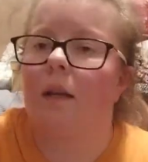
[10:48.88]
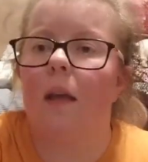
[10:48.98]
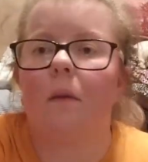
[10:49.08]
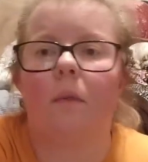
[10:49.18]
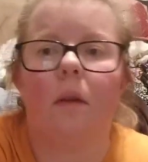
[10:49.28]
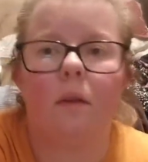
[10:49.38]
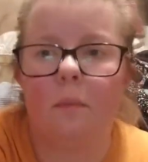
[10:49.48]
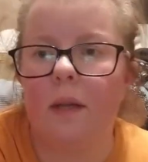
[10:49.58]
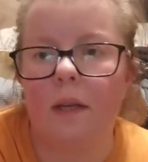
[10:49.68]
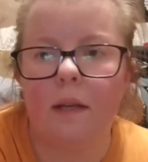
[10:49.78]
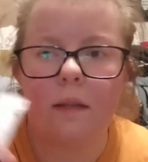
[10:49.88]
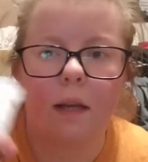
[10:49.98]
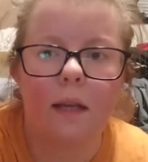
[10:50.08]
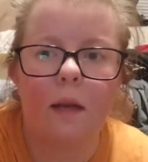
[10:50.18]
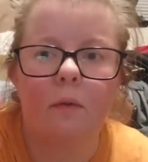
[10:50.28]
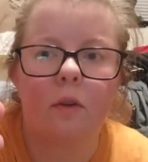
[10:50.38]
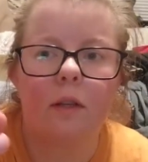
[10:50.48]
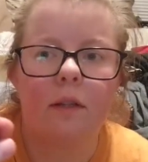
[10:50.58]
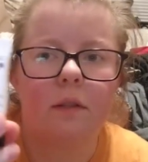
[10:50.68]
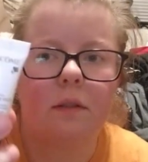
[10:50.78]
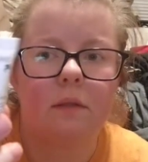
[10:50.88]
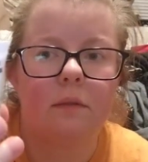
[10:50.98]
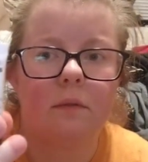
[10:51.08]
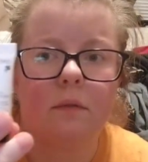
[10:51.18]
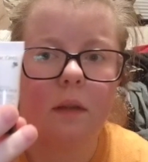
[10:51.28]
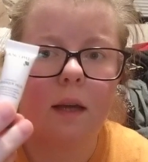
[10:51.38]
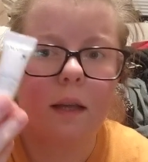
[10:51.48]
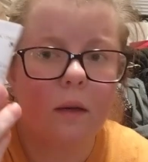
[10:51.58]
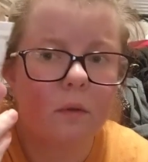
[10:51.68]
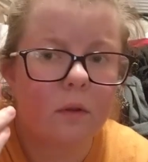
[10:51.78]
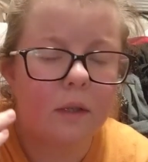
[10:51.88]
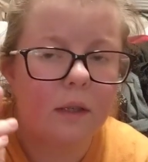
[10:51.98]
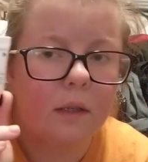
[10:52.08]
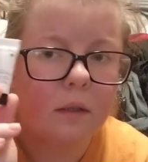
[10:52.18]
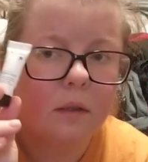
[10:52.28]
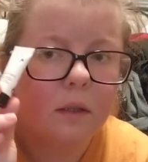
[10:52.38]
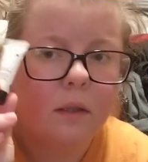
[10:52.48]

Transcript: I can't really, the minis, I can't really,